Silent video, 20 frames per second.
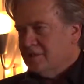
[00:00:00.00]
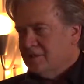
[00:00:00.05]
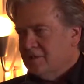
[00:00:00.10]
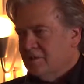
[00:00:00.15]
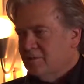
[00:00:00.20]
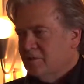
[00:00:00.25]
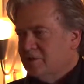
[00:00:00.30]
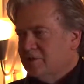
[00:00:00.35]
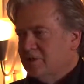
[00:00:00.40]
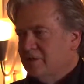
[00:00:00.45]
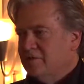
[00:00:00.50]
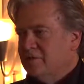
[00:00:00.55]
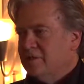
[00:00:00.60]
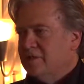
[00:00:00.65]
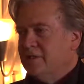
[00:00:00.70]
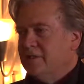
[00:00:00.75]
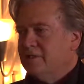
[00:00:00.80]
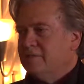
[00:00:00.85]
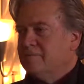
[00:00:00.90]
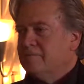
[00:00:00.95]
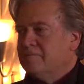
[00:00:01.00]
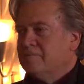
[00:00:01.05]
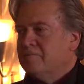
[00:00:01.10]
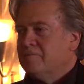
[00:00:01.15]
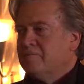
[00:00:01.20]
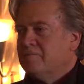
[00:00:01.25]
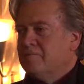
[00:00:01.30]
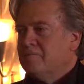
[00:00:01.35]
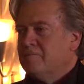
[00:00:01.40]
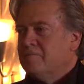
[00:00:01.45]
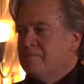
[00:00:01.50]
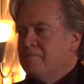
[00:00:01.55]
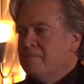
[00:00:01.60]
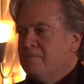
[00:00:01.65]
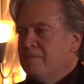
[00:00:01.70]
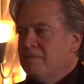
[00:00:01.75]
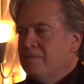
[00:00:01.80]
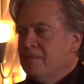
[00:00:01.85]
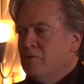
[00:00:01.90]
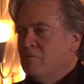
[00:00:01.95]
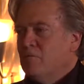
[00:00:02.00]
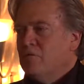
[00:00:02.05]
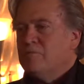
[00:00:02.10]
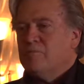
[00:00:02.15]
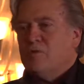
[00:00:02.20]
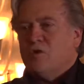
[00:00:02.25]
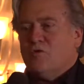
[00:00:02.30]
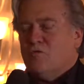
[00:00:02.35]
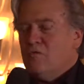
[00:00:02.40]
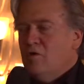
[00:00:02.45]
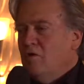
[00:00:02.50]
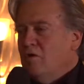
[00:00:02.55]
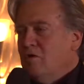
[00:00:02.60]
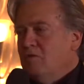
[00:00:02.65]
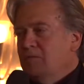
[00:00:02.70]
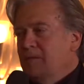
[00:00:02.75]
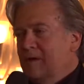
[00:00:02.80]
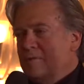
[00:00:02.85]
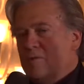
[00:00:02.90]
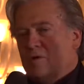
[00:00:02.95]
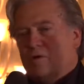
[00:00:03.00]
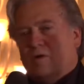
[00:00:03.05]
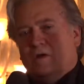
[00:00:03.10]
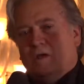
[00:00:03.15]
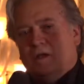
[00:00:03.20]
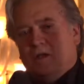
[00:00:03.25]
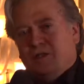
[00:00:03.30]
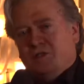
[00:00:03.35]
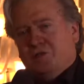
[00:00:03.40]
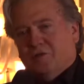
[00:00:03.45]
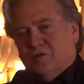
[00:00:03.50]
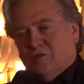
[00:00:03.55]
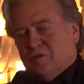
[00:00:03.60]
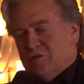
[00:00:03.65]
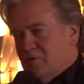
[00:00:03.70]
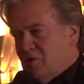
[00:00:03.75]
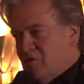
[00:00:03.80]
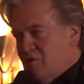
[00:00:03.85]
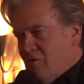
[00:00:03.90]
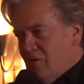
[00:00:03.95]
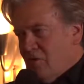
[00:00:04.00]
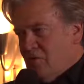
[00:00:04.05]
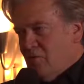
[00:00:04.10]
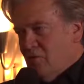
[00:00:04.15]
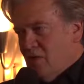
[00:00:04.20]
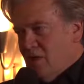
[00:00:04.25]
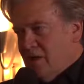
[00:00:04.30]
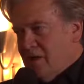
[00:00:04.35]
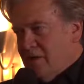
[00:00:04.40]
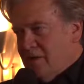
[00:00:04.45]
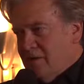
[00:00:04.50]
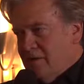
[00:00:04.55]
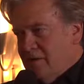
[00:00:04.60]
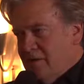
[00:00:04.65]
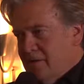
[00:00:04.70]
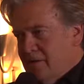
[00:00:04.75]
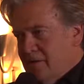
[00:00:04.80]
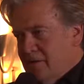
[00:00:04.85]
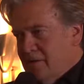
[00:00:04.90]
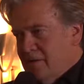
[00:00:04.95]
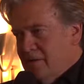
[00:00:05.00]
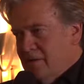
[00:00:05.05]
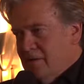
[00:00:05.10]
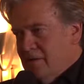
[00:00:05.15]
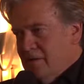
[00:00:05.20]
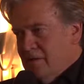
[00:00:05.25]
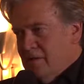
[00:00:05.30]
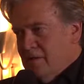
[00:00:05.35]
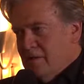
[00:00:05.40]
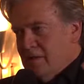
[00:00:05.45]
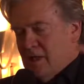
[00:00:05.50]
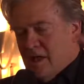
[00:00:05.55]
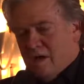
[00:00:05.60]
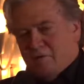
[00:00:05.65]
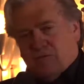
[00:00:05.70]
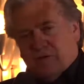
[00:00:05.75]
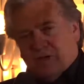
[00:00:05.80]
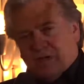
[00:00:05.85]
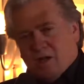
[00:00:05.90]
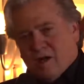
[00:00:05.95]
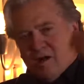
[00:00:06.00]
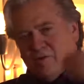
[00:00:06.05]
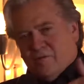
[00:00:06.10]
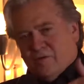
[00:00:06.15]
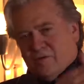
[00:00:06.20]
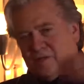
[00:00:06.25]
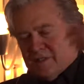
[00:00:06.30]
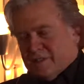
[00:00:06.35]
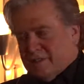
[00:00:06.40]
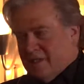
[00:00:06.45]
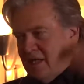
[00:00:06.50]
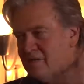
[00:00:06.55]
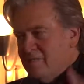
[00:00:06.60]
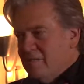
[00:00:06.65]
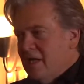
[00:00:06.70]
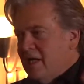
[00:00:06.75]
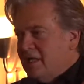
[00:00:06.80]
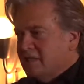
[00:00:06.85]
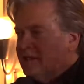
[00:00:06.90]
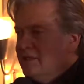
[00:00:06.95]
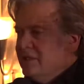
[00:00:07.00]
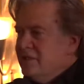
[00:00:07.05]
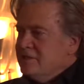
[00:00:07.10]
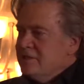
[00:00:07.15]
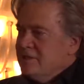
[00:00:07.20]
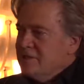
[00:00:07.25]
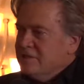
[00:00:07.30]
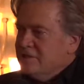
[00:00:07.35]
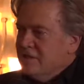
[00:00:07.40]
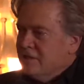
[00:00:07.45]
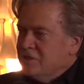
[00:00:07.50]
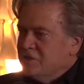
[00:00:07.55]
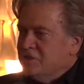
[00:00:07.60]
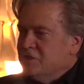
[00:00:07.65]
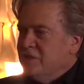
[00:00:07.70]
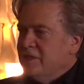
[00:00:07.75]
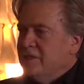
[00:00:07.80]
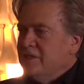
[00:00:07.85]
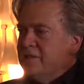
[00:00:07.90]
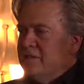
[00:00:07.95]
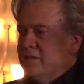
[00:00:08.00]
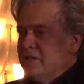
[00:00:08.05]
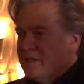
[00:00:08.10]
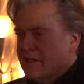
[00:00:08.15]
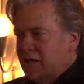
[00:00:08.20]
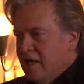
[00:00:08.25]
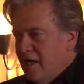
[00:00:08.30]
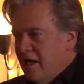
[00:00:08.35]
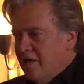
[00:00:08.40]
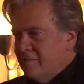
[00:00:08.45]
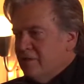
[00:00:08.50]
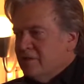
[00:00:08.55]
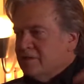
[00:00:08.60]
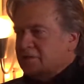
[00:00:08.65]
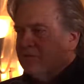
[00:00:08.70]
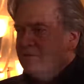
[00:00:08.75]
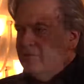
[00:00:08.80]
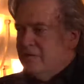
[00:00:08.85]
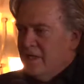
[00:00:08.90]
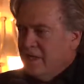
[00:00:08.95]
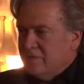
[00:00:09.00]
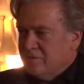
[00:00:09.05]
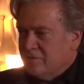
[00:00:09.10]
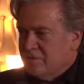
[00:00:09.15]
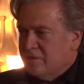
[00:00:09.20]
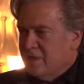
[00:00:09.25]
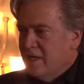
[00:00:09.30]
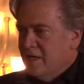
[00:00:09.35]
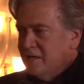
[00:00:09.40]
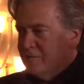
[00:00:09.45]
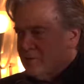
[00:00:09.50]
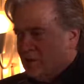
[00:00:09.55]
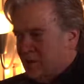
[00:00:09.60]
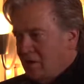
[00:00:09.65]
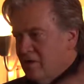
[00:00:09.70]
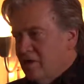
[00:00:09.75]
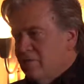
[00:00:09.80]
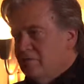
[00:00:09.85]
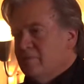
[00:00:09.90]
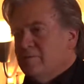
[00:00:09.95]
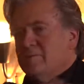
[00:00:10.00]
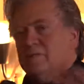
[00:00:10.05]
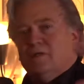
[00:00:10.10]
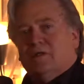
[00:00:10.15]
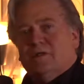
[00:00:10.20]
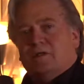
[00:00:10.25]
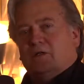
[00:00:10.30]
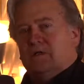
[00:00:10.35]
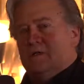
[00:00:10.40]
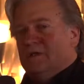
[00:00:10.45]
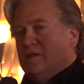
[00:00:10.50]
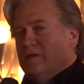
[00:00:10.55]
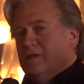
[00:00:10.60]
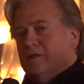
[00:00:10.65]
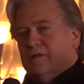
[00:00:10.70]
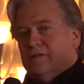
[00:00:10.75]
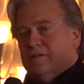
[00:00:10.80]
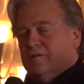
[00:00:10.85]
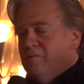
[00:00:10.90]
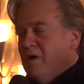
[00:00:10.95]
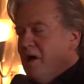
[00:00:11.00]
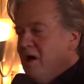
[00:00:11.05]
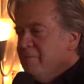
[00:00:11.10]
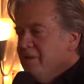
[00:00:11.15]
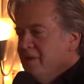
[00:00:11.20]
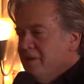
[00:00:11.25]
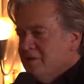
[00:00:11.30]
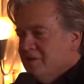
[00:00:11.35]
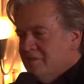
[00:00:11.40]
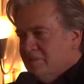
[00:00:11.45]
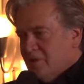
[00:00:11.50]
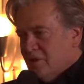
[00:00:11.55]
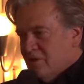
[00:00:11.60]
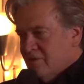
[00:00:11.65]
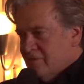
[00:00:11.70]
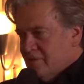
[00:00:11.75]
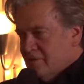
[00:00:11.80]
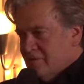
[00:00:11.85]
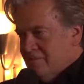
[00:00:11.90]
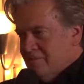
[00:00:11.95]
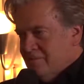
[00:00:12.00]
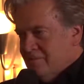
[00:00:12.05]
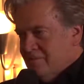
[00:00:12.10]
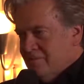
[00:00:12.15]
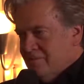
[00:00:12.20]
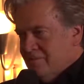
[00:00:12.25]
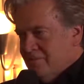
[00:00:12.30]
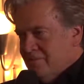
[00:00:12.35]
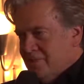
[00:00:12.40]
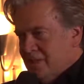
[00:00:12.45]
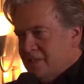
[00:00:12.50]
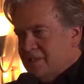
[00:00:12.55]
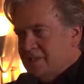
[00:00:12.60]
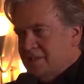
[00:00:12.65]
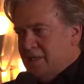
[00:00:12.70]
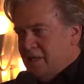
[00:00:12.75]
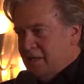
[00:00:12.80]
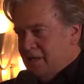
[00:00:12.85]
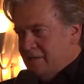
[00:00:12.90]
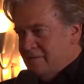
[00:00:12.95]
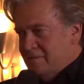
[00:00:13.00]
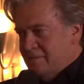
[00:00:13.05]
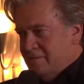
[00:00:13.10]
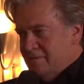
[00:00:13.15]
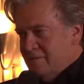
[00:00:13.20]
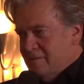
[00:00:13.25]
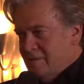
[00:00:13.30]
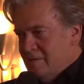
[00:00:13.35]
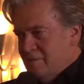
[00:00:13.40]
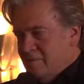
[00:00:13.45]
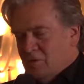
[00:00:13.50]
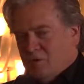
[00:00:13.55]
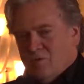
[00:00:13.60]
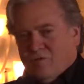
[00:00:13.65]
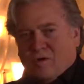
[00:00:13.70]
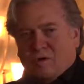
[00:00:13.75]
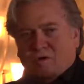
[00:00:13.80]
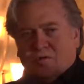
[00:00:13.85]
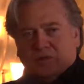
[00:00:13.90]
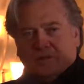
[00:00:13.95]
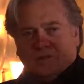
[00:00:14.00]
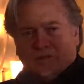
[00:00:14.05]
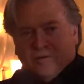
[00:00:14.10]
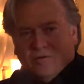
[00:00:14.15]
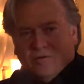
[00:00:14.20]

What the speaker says: the summer of 17. With Macron, remember, as soon as Macron won, every cover, the same magazines that had done The Economist, the Financial Times, all of them, populism's over. It's dead. Macron's the